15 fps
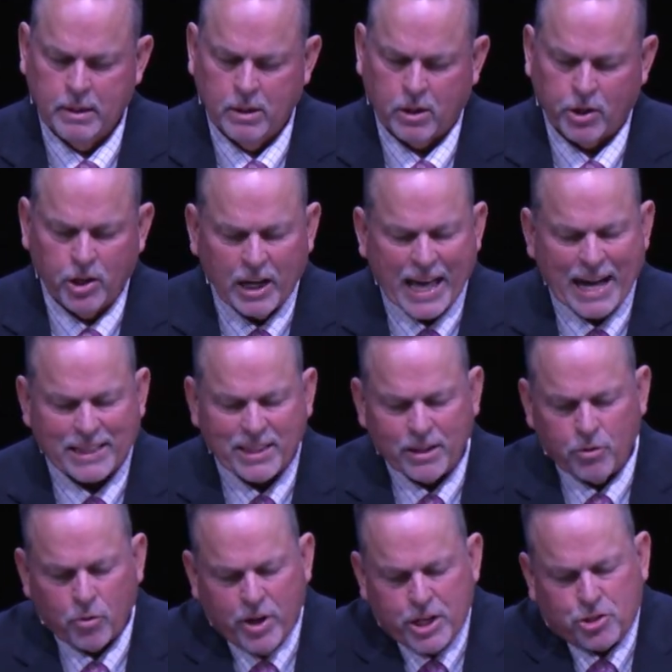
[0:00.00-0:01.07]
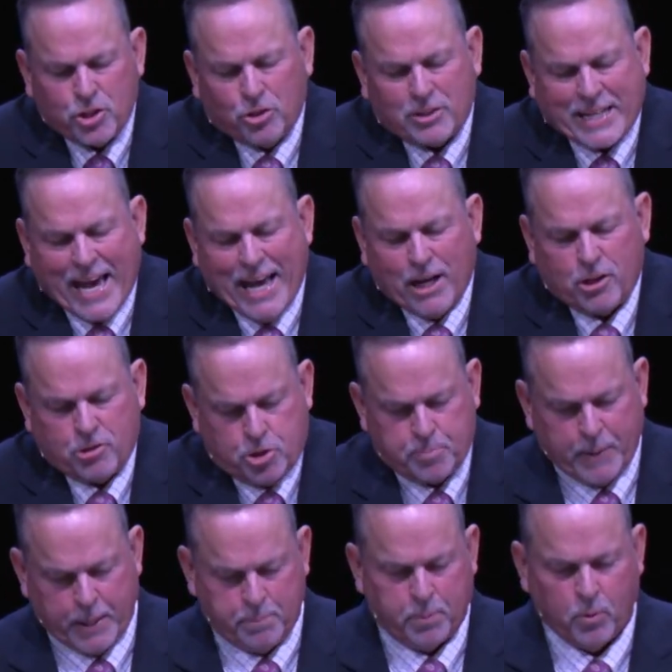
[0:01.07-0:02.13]
Or you like the original
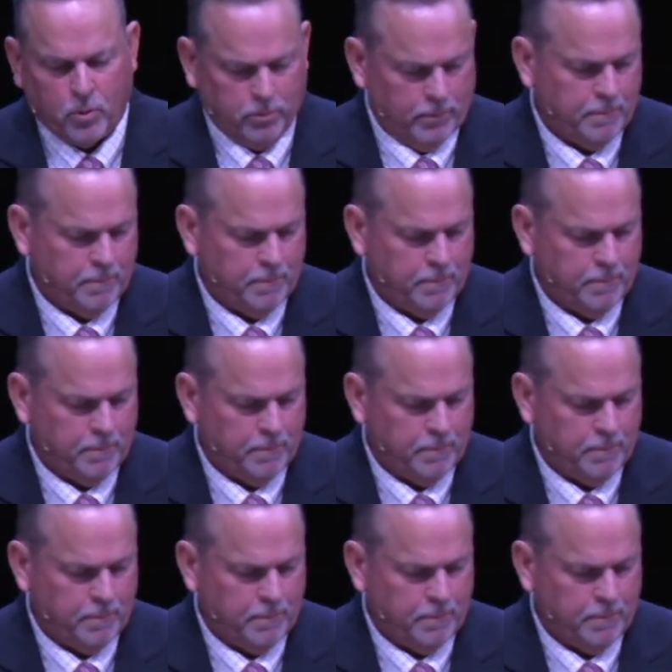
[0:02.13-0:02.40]
townspeople.